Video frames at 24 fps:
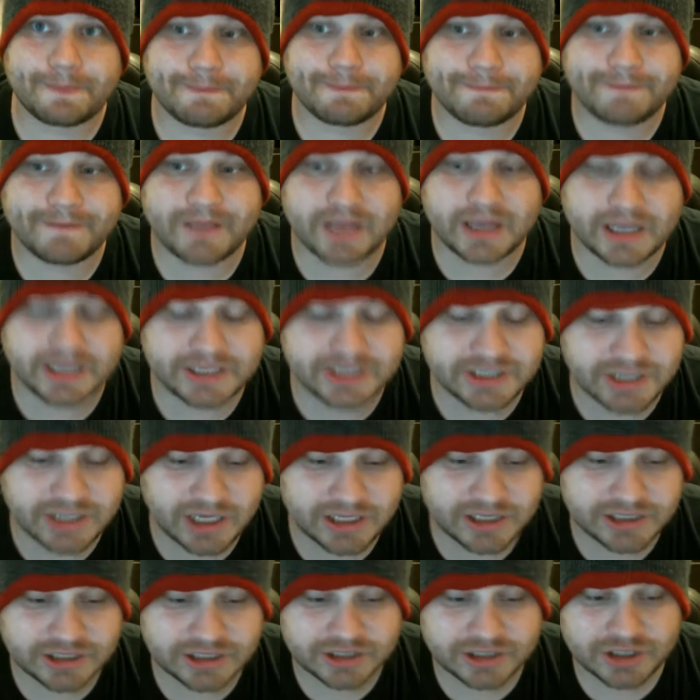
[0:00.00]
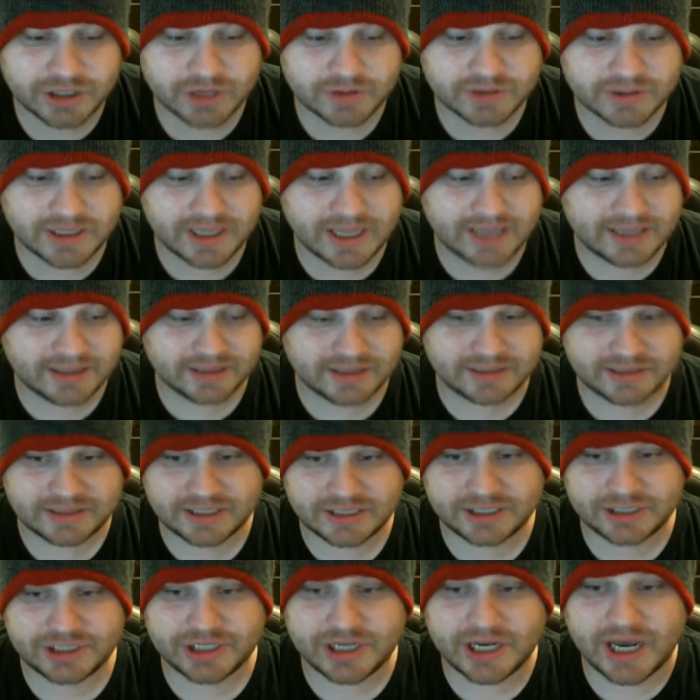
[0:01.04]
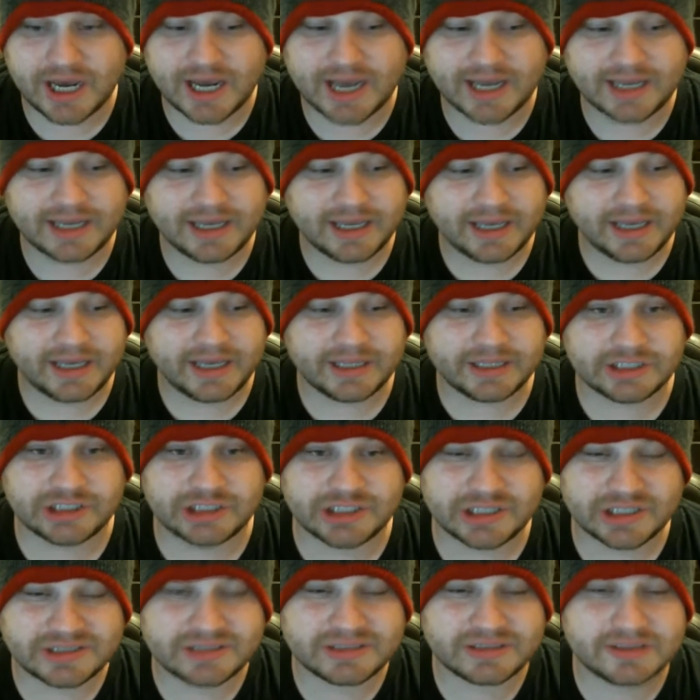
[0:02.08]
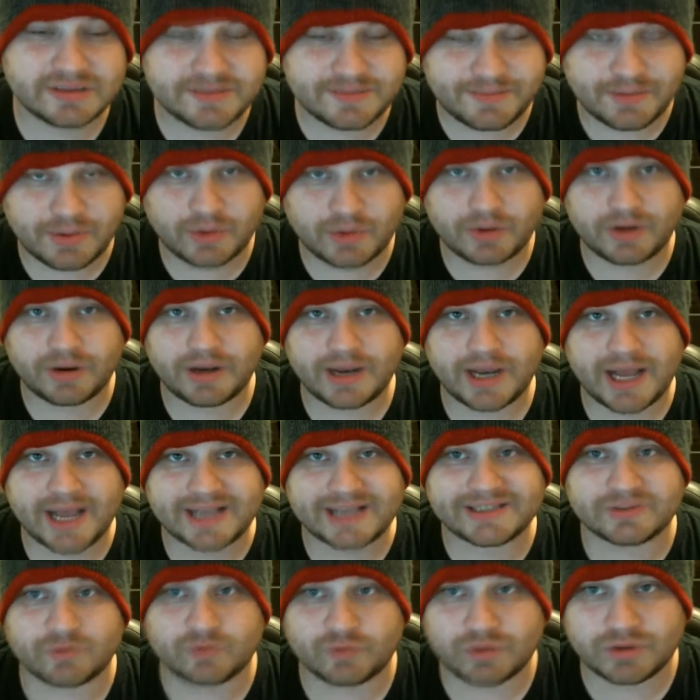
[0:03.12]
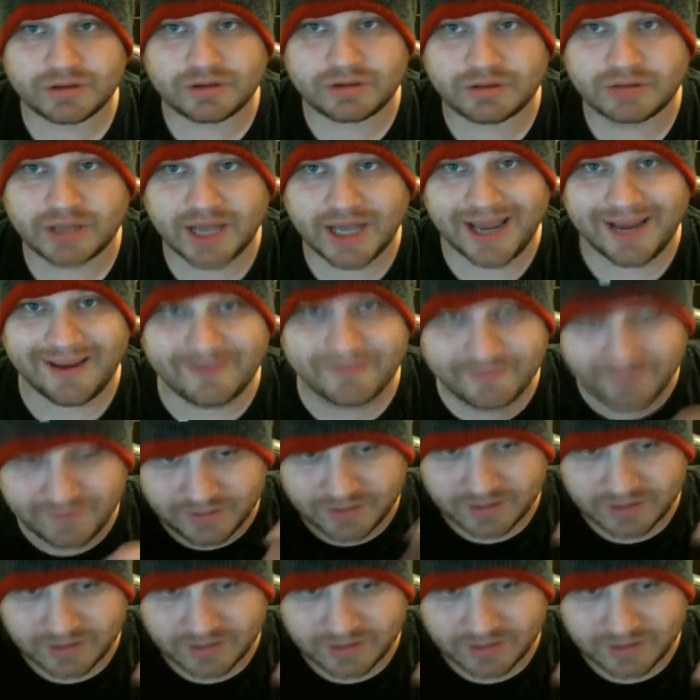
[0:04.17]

it just shows that the CGI is just as important as the real life